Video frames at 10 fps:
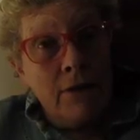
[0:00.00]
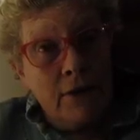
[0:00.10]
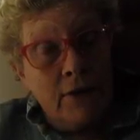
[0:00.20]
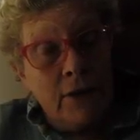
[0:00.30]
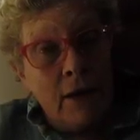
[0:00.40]

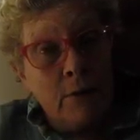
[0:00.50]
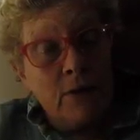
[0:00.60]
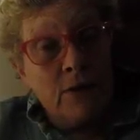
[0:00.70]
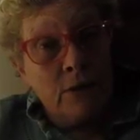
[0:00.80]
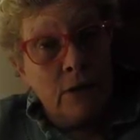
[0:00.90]
thing that I
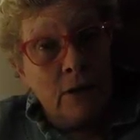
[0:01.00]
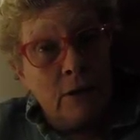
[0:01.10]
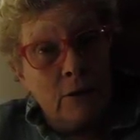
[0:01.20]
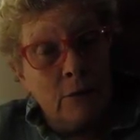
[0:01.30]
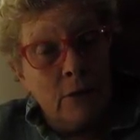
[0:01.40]
was
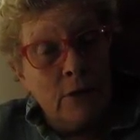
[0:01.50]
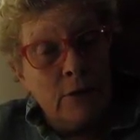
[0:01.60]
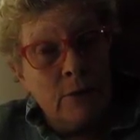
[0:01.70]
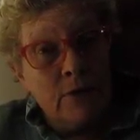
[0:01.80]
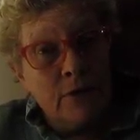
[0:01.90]
doing,
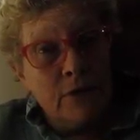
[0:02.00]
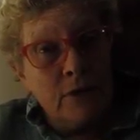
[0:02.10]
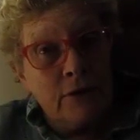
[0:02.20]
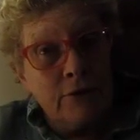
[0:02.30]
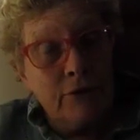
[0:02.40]
which was
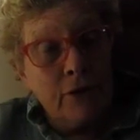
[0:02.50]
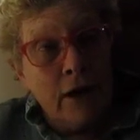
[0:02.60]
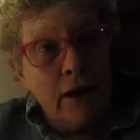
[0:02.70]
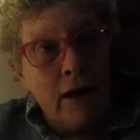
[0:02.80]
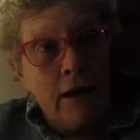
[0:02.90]

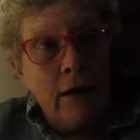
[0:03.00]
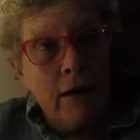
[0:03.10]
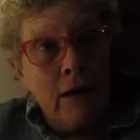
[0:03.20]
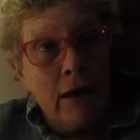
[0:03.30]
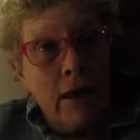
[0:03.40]
Freya,
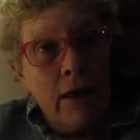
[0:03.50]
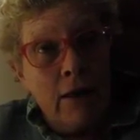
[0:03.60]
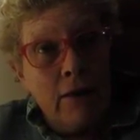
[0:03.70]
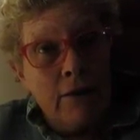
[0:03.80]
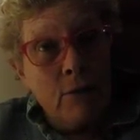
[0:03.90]

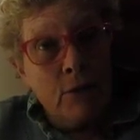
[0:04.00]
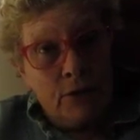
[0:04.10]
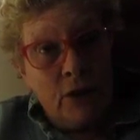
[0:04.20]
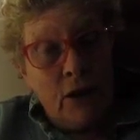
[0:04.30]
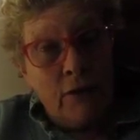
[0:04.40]
the
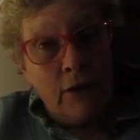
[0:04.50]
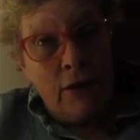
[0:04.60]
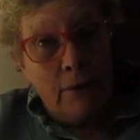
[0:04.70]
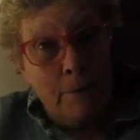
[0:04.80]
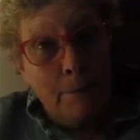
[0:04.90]

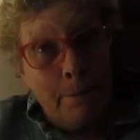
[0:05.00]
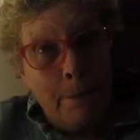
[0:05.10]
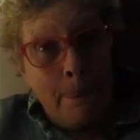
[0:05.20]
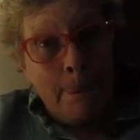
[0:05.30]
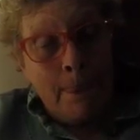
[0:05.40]
woodcarver
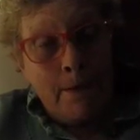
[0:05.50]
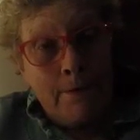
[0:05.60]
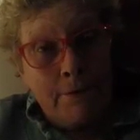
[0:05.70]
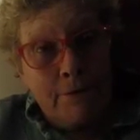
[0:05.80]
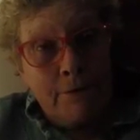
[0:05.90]

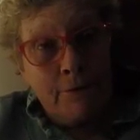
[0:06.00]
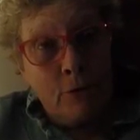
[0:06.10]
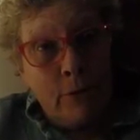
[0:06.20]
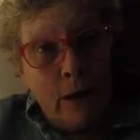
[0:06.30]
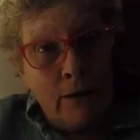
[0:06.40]

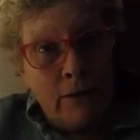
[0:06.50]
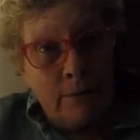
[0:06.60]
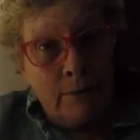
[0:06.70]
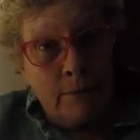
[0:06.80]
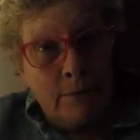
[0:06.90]
for my
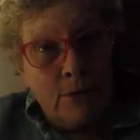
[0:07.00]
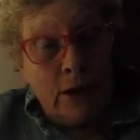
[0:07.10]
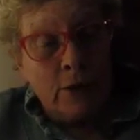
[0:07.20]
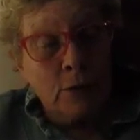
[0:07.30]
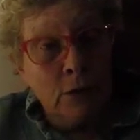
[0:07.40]

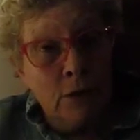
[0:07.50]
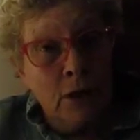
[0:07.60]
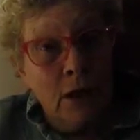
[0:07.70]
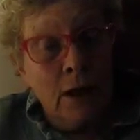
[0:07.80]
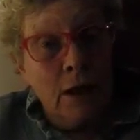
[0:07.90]
channel,
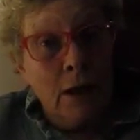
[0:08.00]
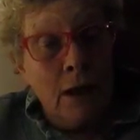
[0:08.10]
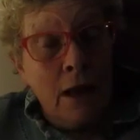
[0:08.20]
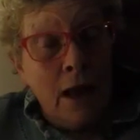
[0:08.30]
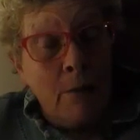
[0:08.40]

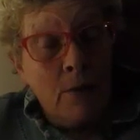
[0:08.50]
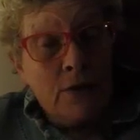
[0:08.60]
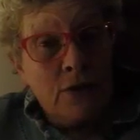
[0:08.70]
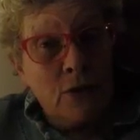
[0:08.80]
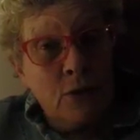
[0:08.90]
and
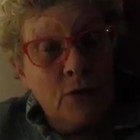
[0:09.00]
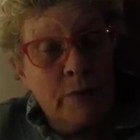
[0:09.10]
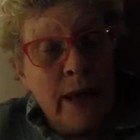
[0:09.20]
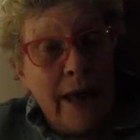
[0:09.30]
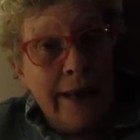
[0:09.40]
which has caused
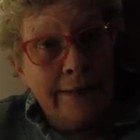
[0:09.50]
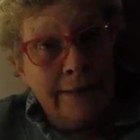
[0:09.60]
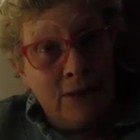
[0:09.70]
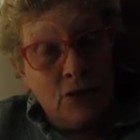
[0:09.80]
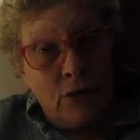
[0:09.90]
me
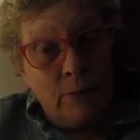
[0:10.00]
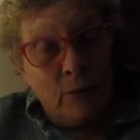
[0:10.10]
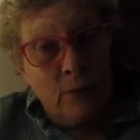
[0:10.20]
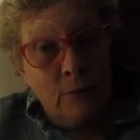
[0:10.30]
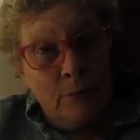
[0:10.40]
endless
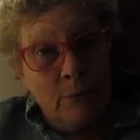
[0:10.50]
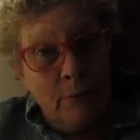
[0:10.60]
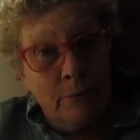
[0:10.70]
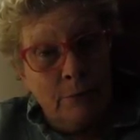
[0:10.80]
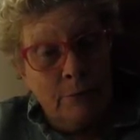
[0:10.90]
trouble
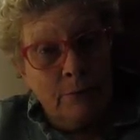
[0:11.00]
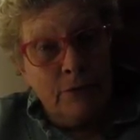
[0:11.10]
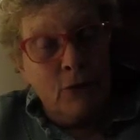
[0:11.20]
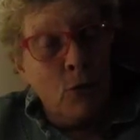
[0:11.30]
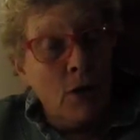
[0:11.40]

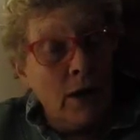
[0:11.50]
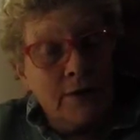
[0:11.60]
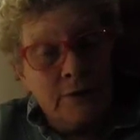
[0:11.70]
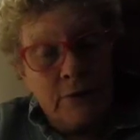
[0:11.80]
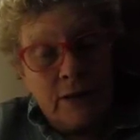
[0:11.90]
for all
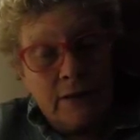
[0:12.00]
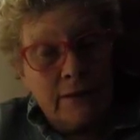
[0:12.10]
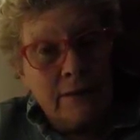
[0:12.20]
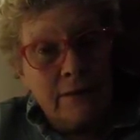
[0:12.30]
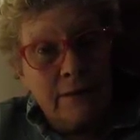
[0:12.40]
kinds of
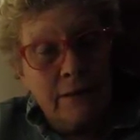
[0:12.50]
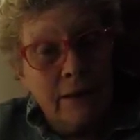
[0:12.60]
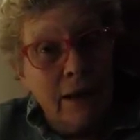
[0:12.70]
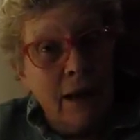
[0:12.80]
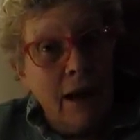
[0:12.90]
reasons,
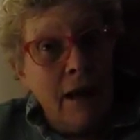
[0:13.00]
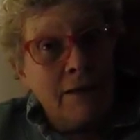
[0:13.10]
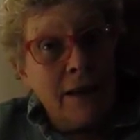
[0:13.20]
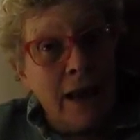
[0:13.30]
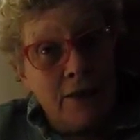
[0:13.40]

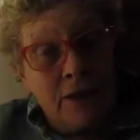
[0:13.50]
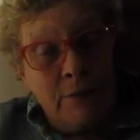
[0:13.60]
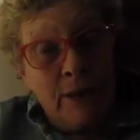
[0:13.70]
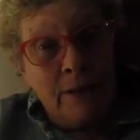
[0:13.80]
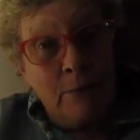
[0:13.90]
has actually
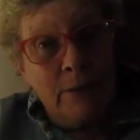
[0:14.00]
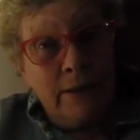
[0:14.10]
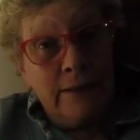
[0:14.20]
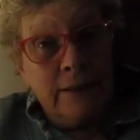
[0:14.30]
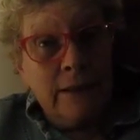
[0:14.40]
been
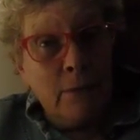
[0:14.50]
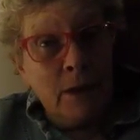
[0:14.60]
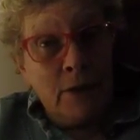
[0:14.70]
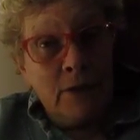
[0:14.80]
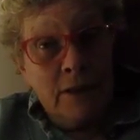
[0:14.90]
completed and
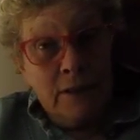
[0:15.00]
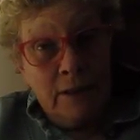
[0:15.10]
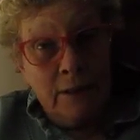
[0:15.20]
uploaded.